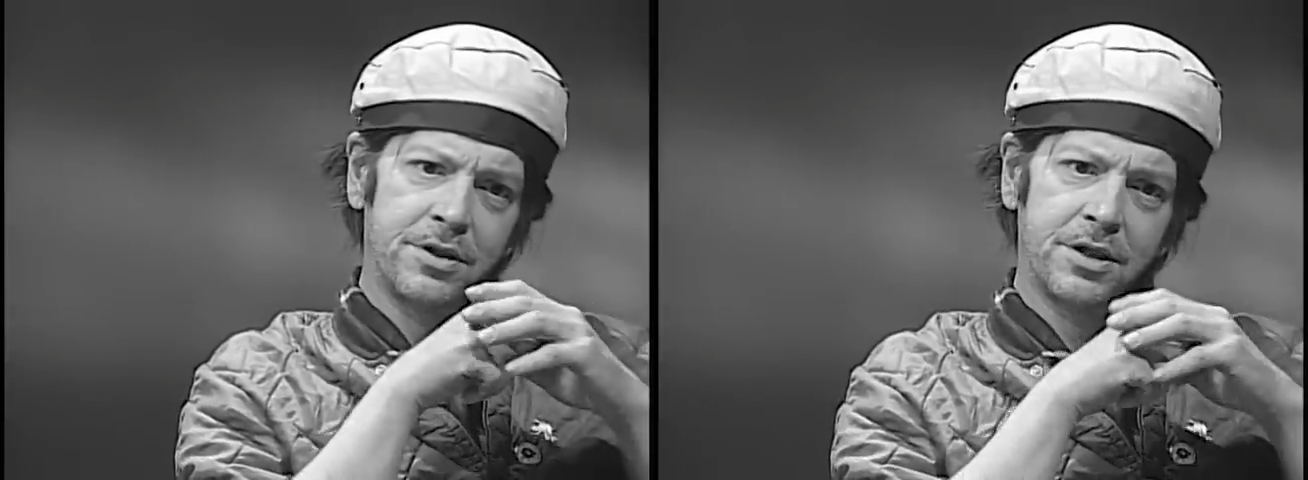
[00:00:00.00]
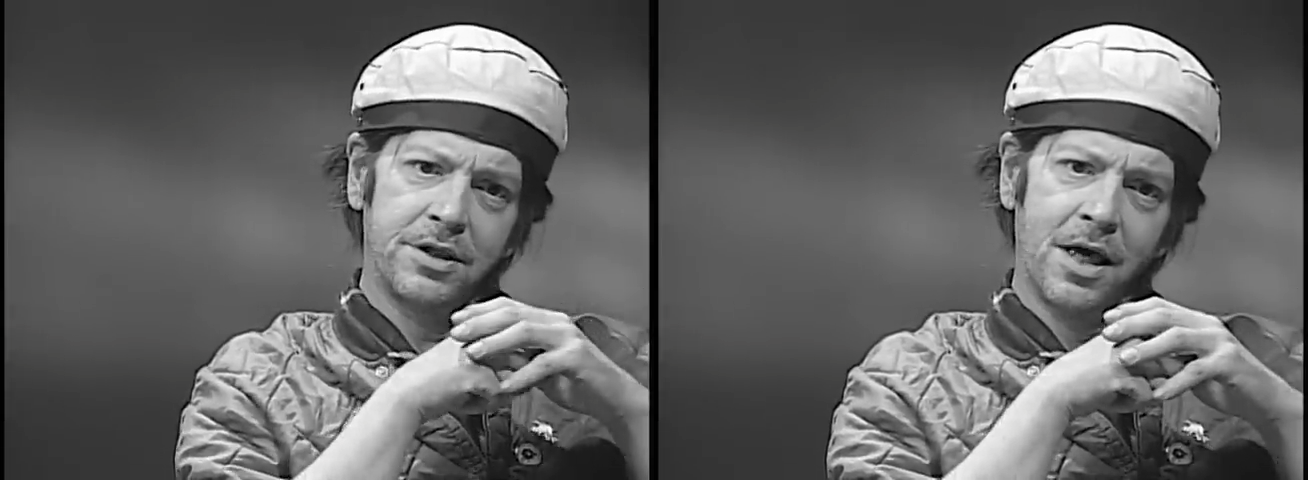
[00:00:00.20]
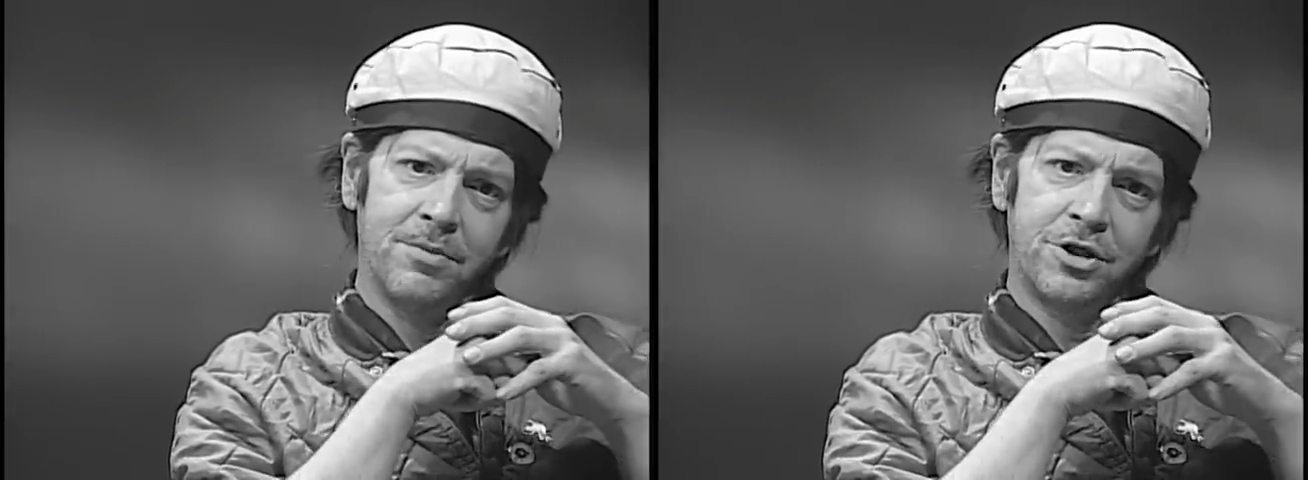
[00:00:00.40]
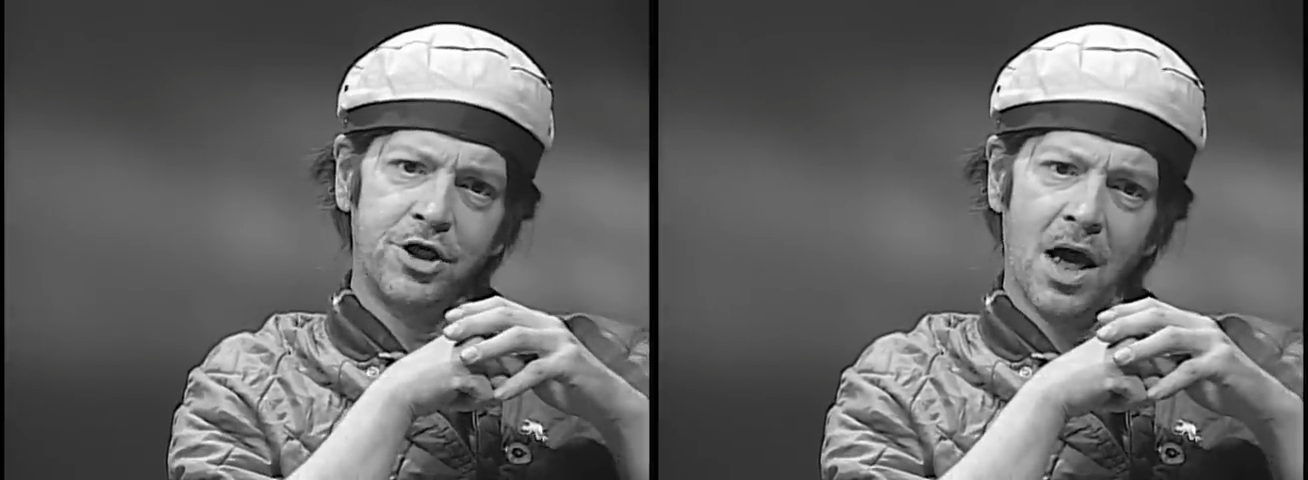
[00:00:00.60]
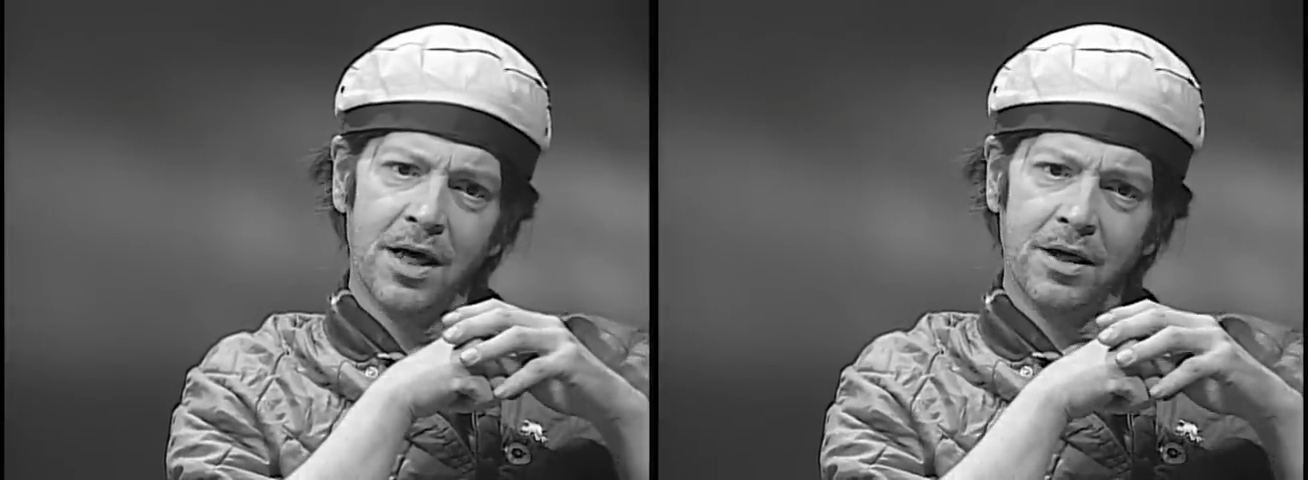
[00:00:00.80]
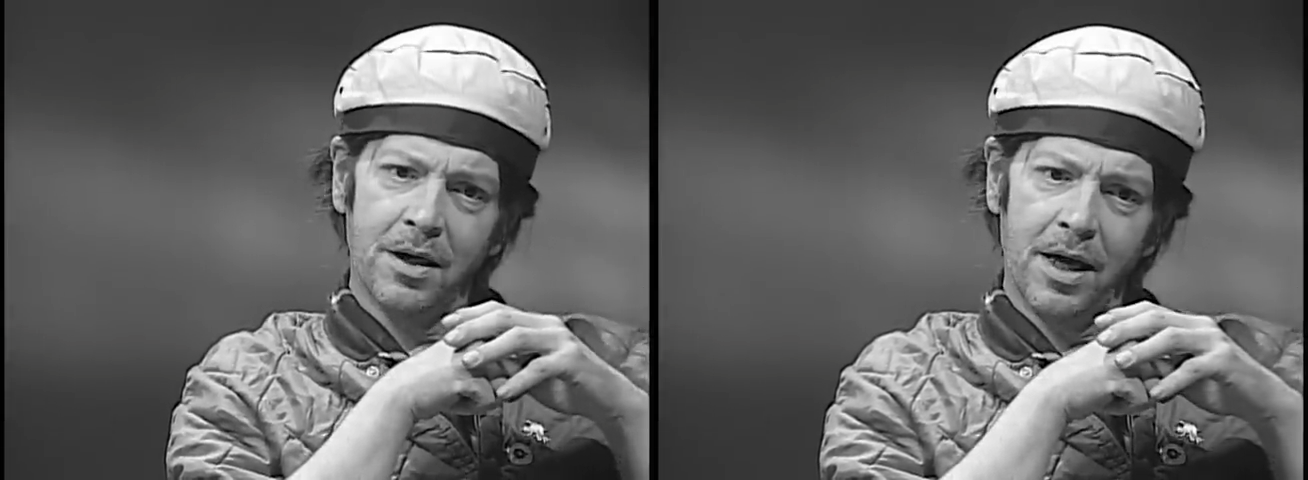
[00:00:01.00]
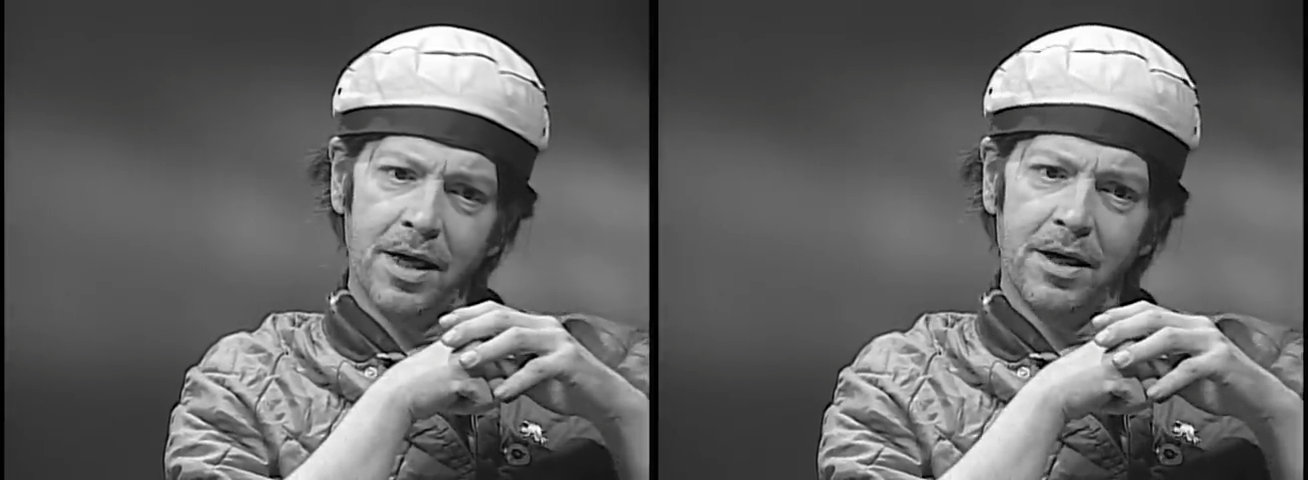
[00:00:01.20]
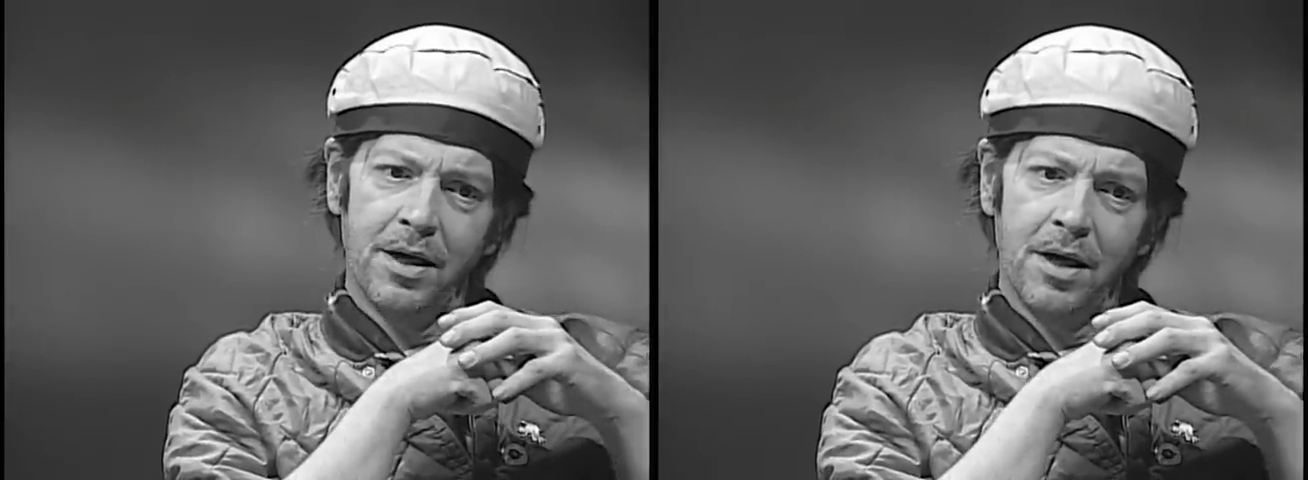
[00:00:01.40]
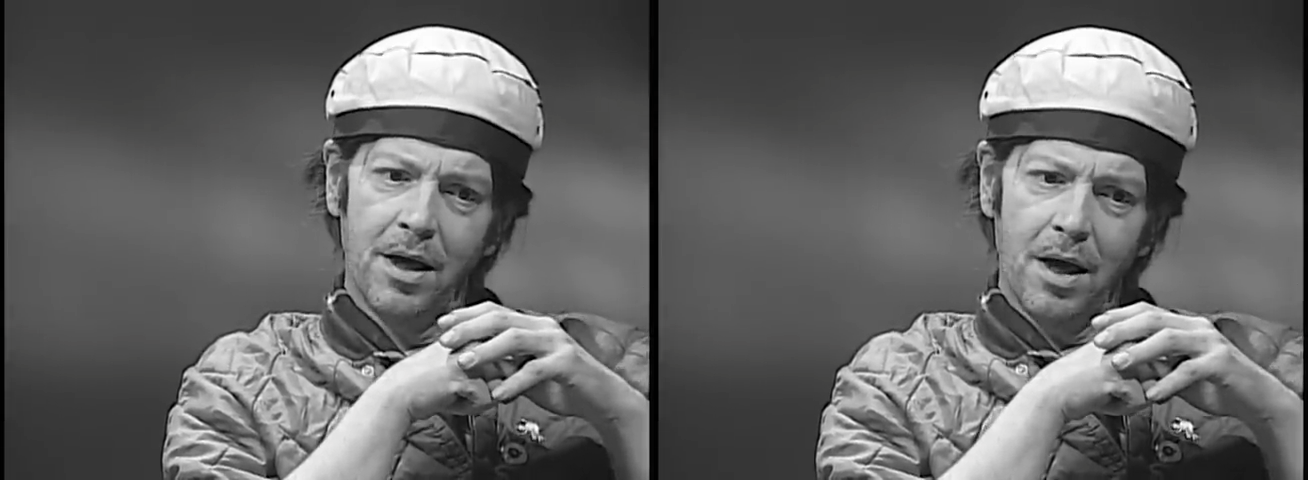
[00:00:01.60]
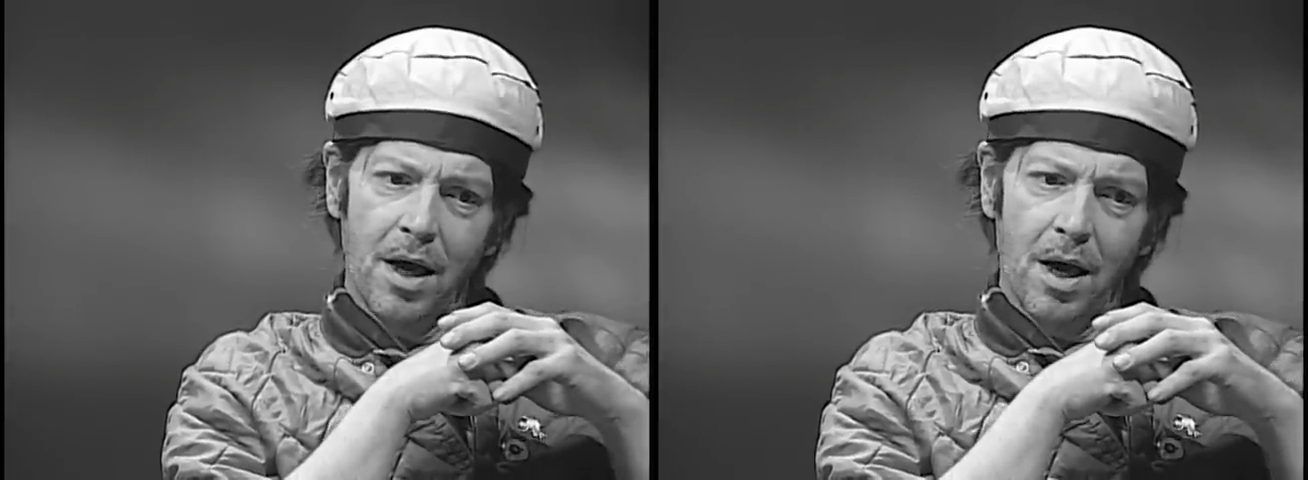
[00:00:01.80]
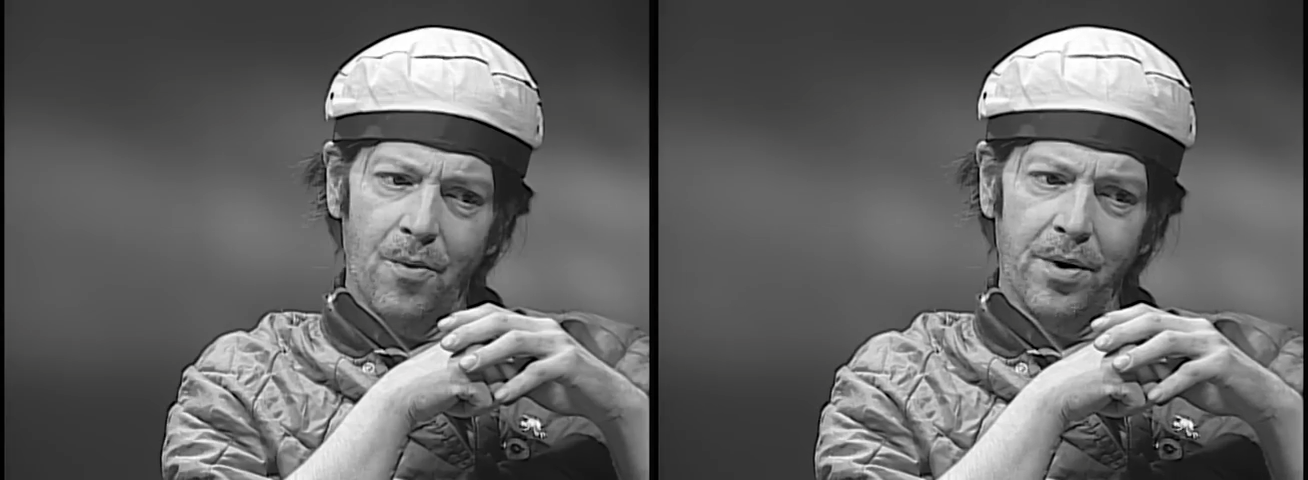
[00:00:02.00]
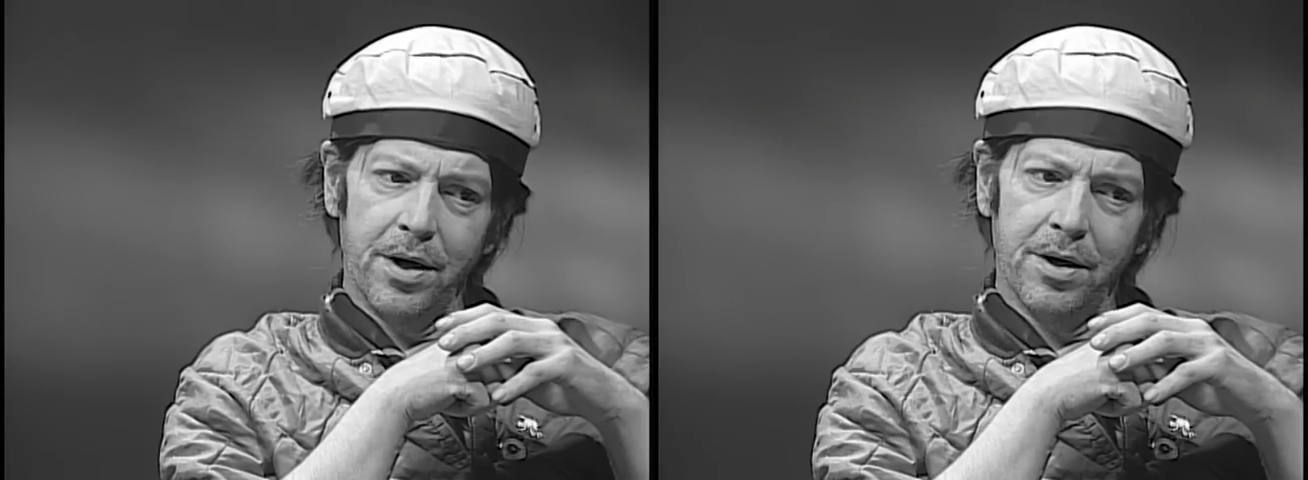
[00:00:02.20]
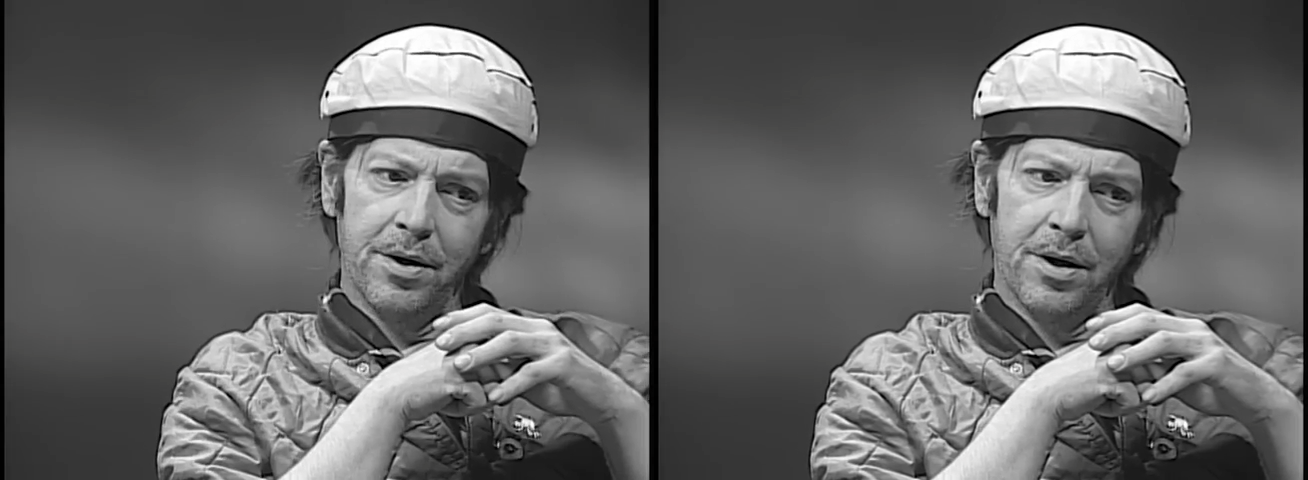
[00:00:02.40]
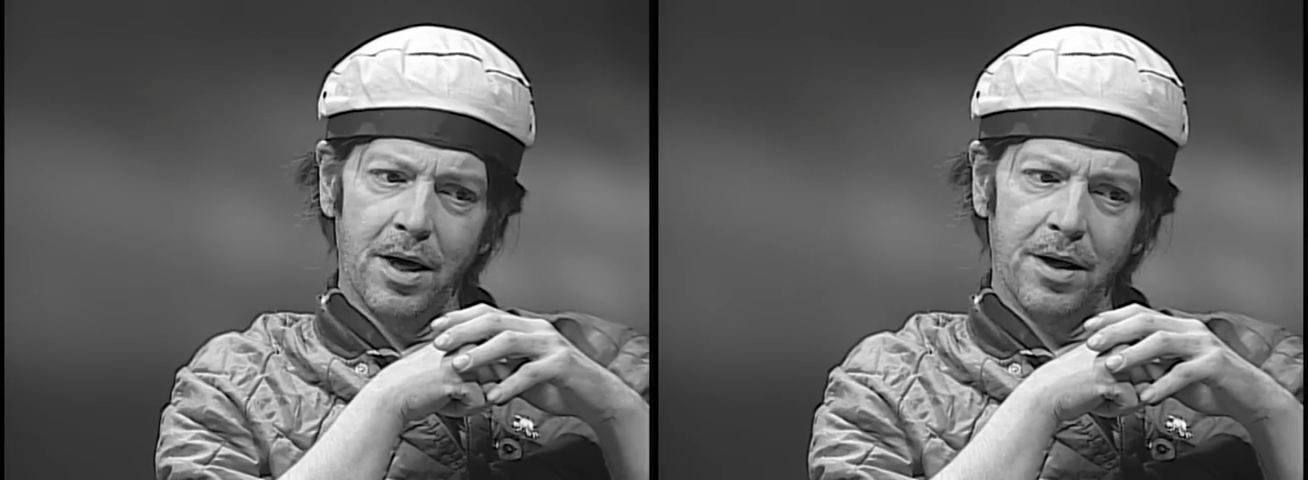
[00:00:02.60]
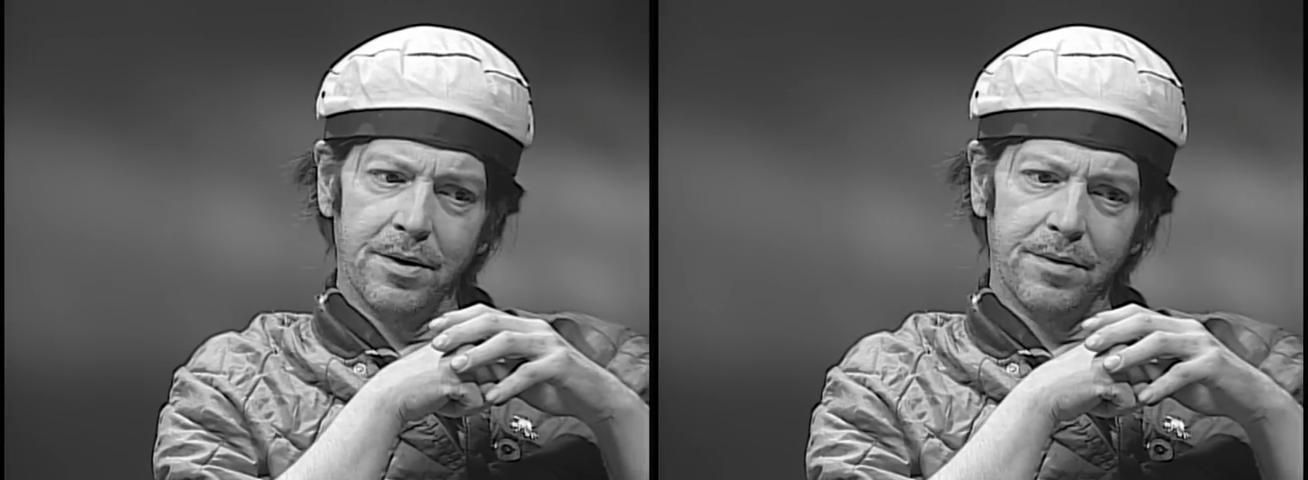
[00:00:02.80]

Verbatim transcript: his name is John Clegg. We're, uh,